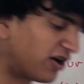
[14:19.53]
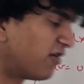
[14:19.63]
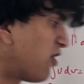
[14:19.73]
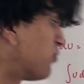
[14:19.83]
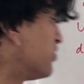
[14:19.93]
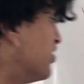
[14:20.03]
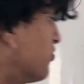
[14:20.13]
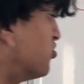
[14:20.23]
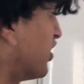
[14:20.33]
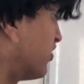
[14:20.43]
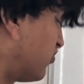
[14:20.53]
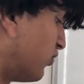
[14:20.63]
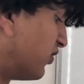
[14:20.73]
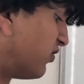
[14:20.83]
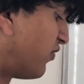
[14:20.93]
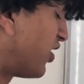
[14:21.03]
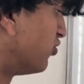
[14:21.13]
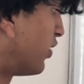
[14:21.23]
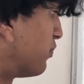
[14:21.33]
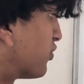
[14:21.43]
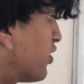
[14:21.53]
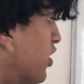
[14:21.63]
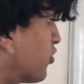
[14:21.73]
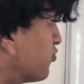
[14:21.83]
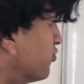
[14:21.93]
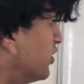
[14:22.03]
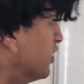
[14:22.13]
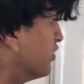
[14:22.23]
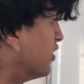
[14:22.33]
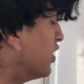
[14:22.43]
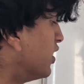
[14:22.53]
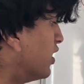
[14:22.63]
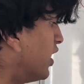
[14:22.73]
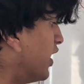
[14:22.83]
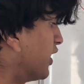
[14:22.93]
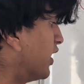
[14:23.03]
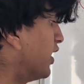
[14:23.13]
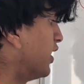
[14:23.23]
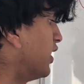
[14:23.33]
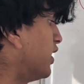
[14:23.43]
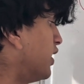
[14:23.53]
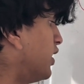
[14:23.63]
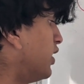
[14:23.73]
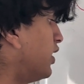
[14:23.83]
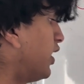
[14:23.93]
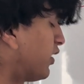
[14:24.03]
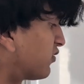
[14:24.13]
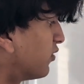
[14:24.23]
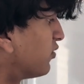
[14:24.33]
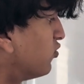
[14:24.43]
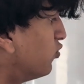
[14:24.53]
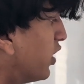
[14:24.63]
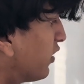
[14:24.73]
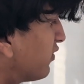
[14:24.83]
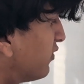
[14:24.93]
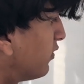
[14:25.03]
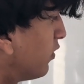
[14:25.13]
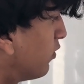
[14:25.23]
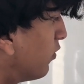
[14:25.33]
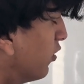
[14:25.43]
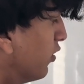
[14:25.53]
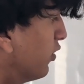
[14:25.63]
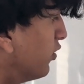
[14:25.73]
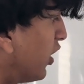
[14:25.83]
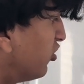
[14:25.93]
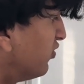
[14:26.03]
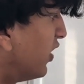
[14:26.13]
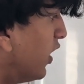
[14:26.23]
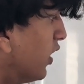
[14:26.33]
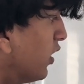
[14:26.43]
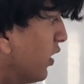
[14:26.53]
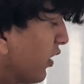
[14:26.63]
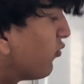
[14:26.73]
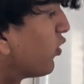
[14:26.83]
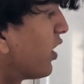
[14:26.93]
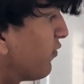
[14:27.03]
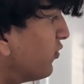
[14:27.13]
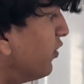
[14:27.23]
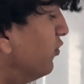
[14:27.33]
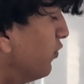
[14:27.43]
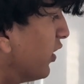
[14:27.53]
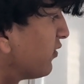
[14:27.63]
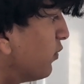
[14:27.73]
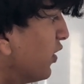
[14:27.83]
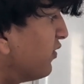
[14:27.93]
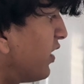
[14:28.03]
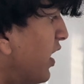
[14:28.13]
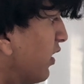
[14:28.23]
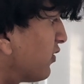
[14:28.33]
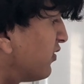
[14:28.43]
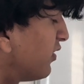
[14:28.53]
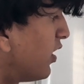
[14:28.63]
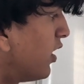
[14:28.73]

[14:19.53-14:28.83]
I'll quickly double check this one. So if I do my product rule here, I get x cosine 2x, or I should say negative 1/2 cosine 2x plus x.